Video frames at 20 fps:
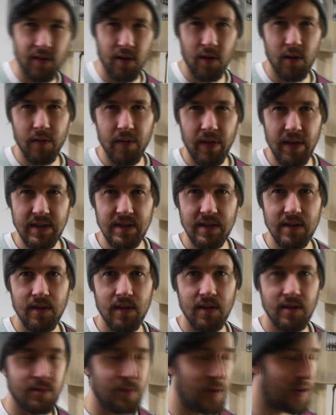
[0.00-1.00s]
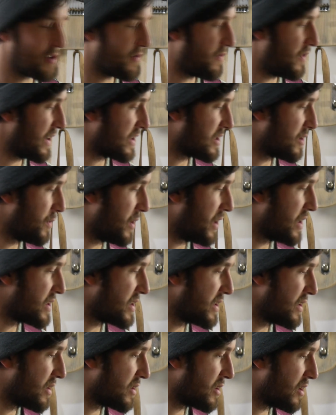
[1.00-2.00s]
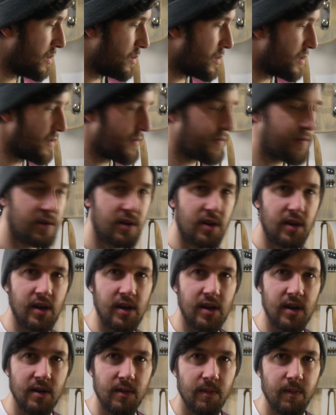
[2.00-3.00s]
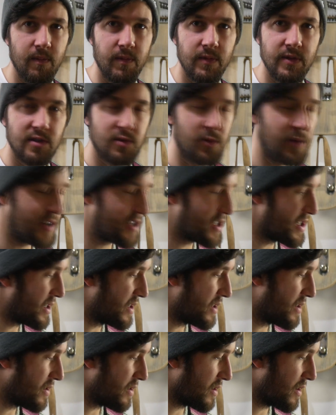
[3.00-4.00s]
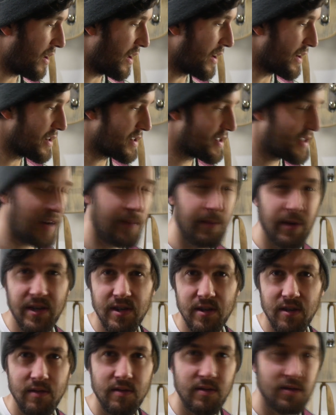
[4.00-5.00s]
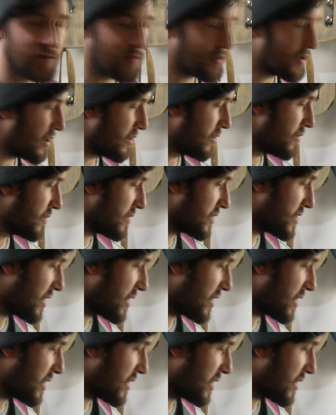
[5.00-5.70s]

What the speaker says: know if there's as much flexibility in terms of switching like semitones or tones.